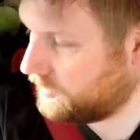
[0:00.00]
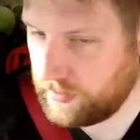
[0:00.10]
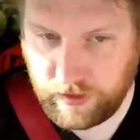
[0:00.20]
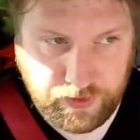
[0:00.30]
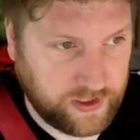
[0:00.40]

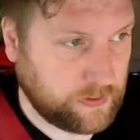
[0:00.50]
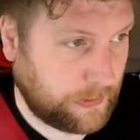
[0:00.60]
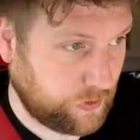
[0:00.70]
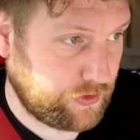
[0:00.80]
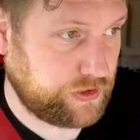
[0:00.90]
they think
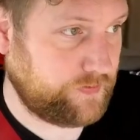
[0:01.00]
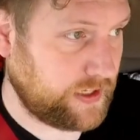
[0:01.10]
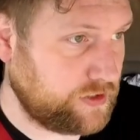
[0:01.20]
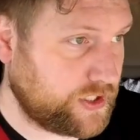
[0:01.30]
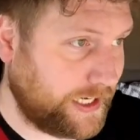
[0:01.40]
about other
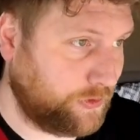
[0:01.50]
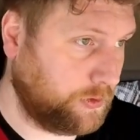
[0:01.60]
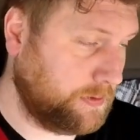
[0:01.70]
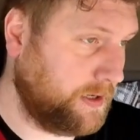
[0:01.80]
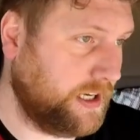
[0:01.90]
van drivers when
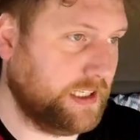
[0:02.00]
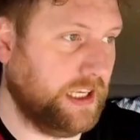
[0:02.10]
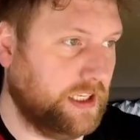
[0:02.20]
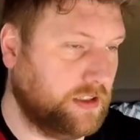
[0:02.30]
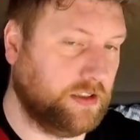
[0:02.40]
they park
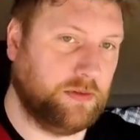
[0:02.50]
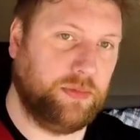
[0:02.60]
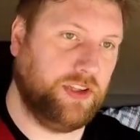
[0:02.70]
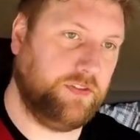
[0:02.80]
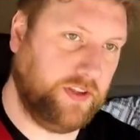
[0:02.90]
in,
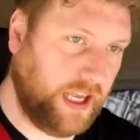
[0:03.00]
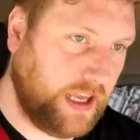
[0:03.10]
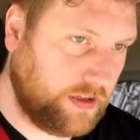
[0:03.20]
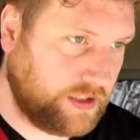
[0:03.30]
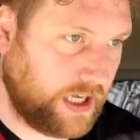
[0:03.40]
but they
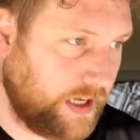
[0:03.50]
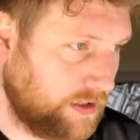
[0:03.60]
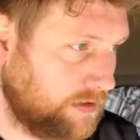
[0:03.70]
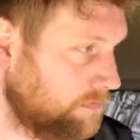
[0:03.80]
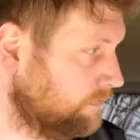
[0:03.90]
forget that
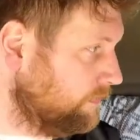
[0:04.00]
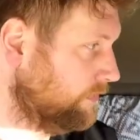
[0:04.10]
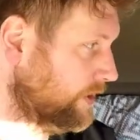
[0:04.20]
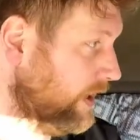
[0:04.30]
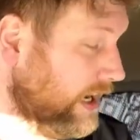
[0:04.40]

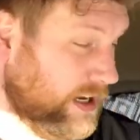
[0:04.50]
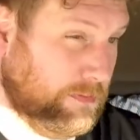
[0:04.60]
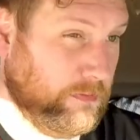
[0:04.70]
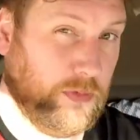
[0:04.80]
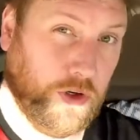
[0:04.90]
there are
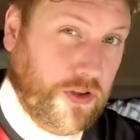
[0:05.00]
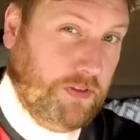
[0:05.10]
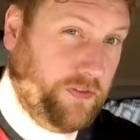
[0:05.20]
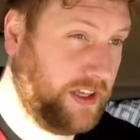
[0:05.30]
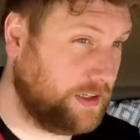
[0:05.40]
other
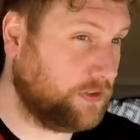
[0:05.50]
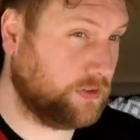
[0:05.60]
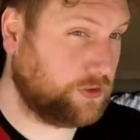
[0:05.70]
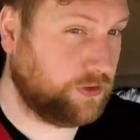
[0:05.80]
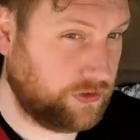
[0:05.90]

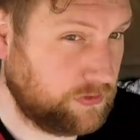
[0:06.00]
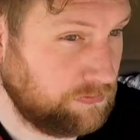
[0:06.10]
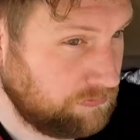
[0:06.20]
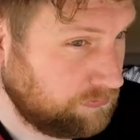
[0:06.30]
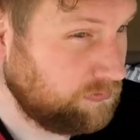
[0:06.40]
vehicles
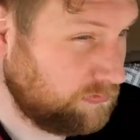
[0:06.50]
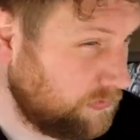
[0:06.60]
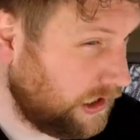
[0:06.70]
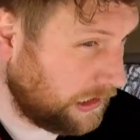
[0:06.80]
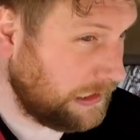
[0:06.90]

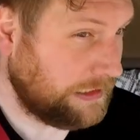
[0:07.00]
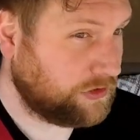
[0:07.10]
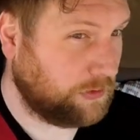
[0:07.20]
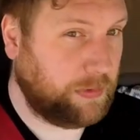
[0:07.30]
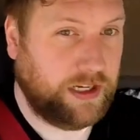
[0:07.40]
a
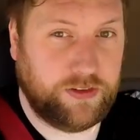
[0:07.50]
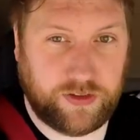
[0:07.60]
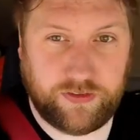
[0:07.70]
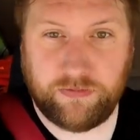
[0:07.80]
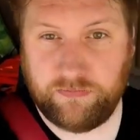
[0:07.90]
little bigger
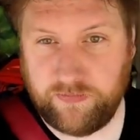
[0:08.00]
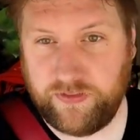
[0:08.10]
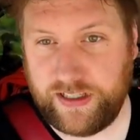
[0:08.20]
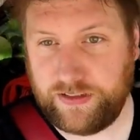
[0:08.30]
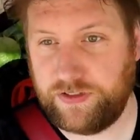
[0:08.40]
than
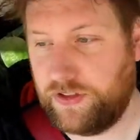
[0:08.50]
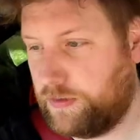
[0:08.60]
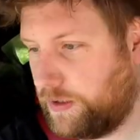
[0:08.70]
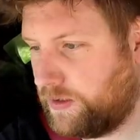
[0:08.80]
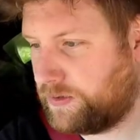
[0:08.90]
vans on the
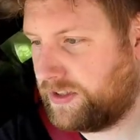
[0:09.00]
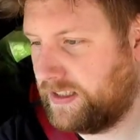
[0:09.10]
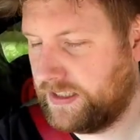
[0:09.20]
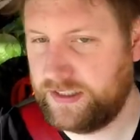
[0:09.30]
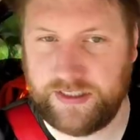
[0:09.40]
road.
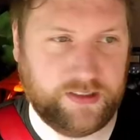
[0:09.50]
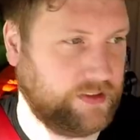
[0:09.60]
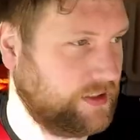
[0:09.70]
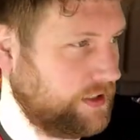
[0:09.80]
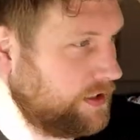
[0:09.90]

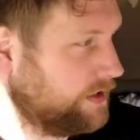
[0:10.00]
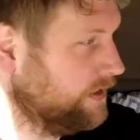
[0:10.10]
And I